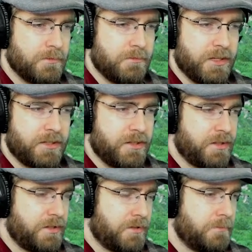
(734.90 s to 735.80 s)
There,
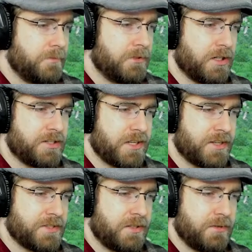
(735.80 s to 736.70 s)
in the largest
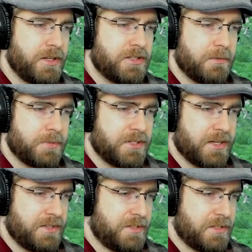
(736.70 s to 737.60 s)
castle in the region,
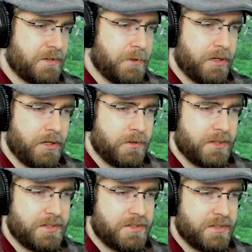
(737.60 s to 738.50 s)
presides Queen Noah
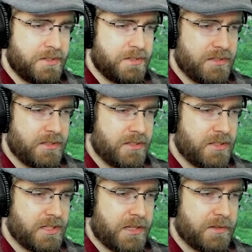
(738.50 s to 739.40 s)
and the
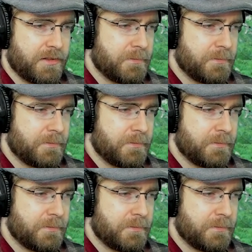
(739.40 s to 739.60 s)
10th.